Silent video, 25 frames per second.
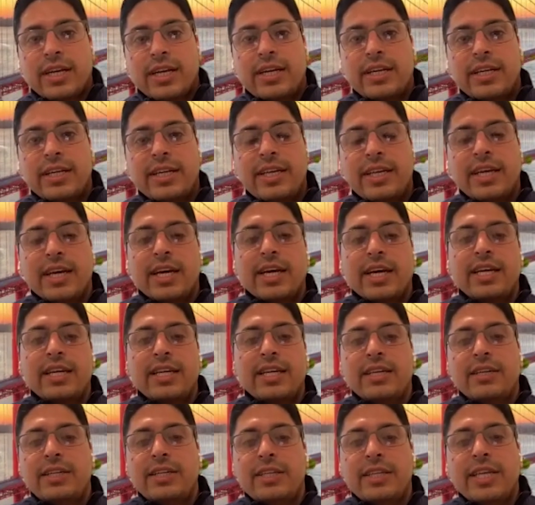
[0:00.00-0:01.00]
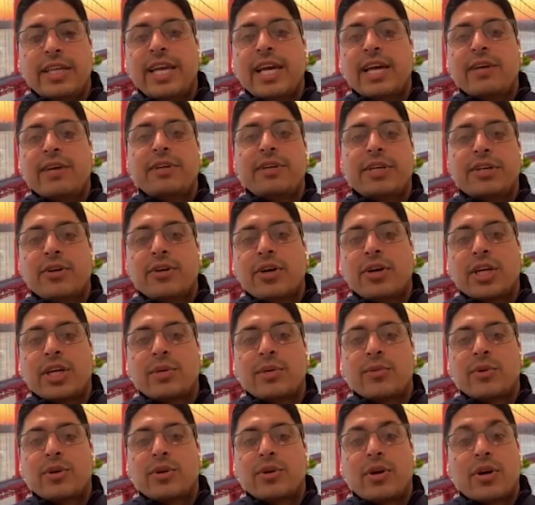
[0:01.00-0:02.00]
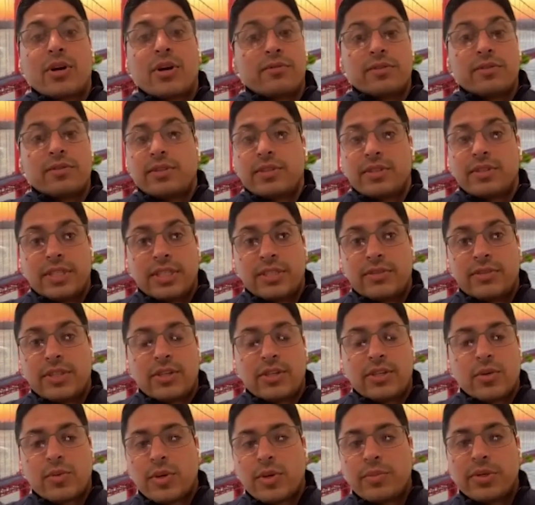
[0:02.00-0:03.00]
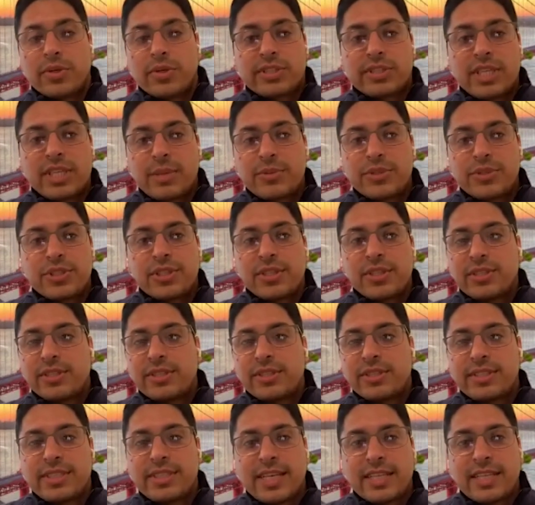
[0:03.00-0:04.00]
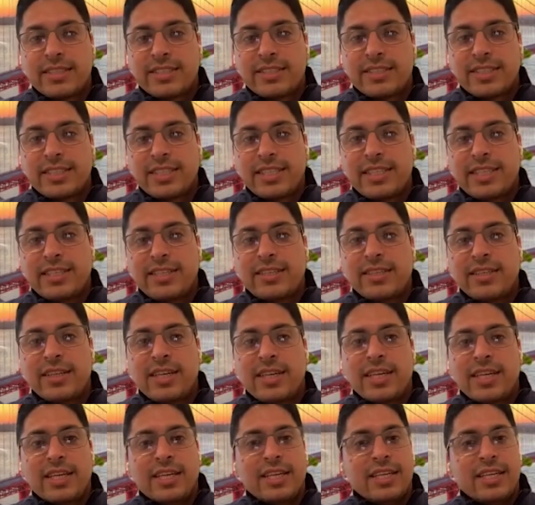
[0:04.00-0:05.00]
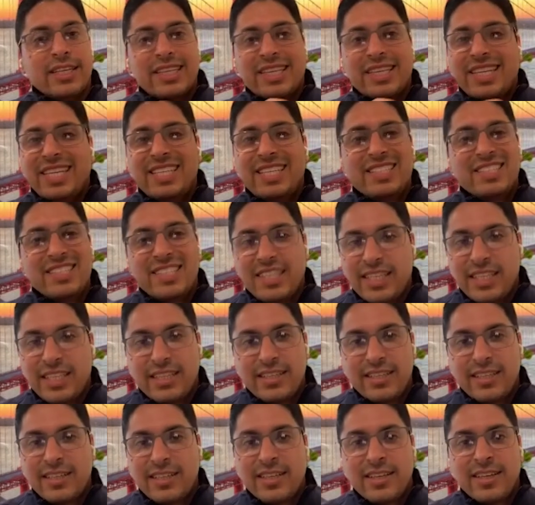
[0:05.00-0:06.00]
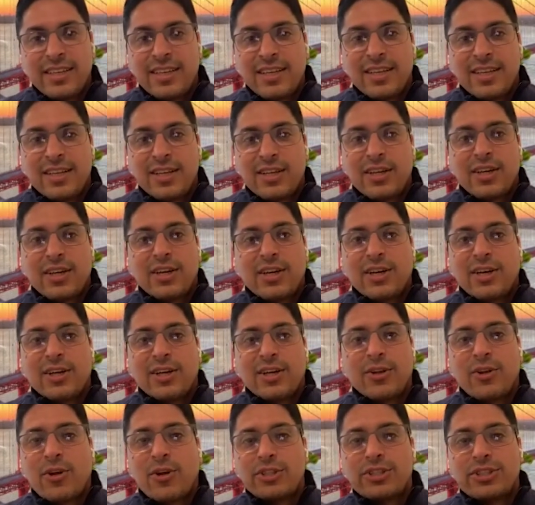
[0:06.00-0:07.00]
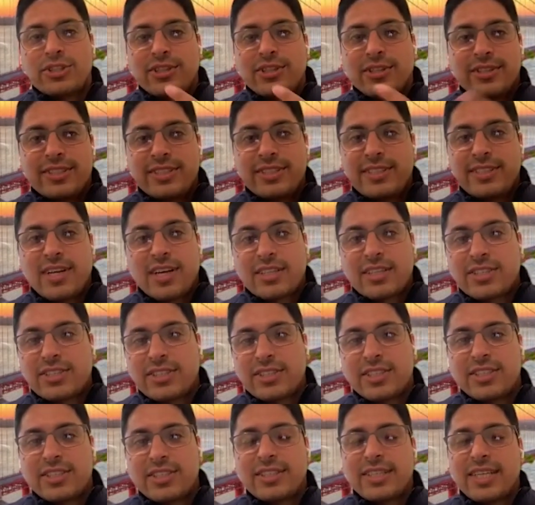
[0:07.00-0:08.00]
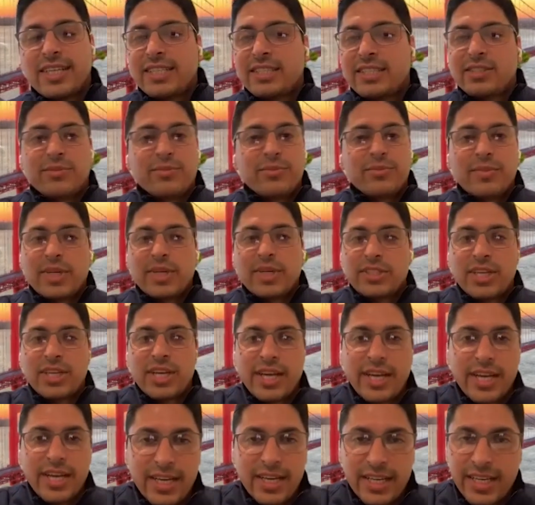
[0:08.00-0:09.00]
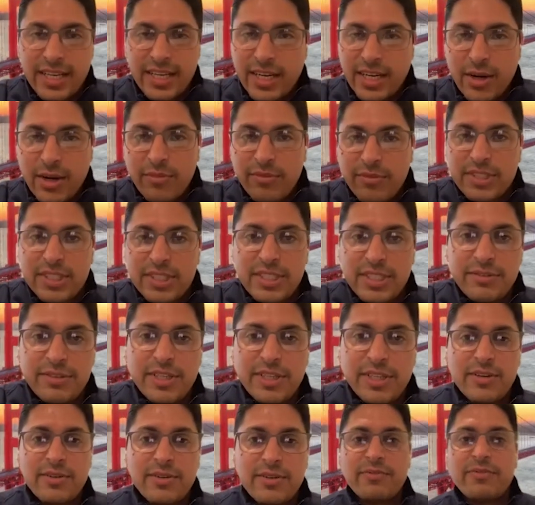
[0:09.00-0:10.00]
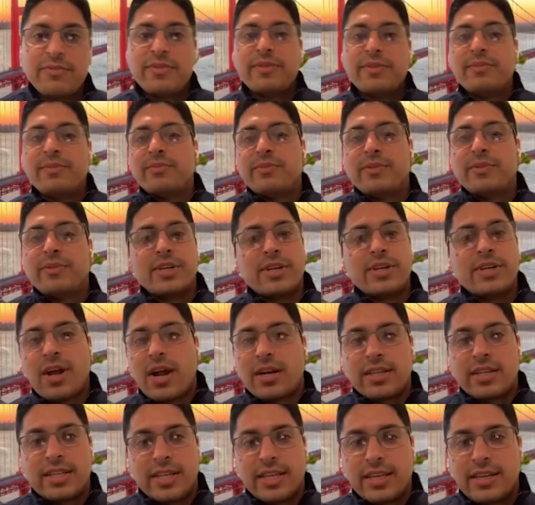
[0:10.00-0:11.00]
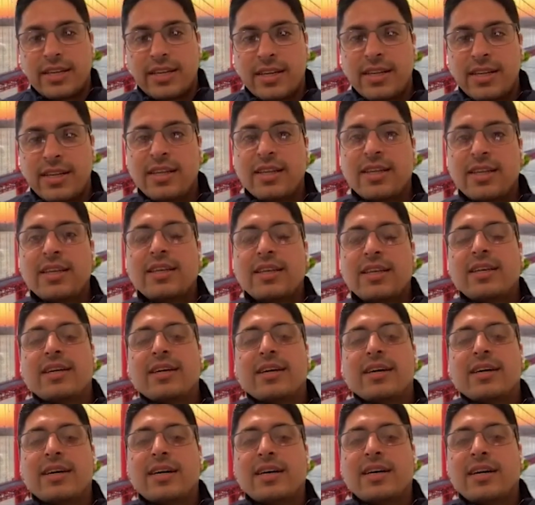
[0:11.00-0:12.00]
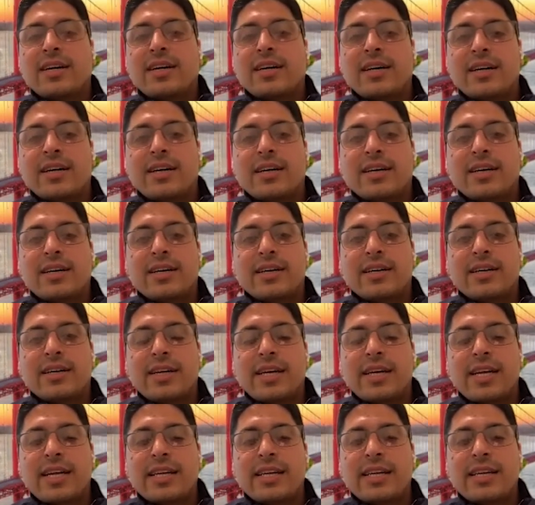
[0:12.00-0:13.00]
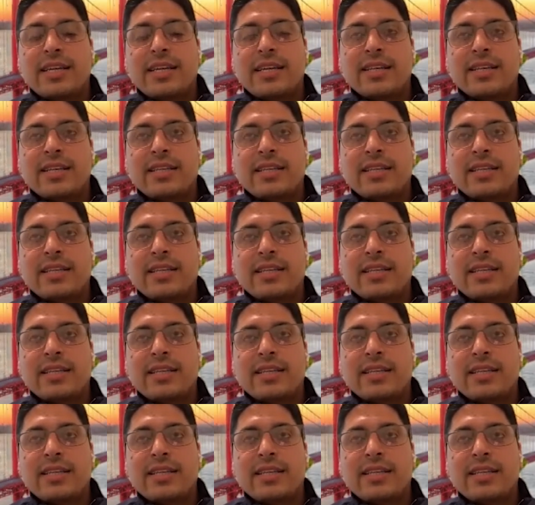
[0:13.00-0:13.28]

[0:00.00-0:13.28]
right? In AI, we are talking about a lot of other things. We're talking about perception, sensing, reasoning, logical deduction. That's a much higher layer, and obviously we're not there. And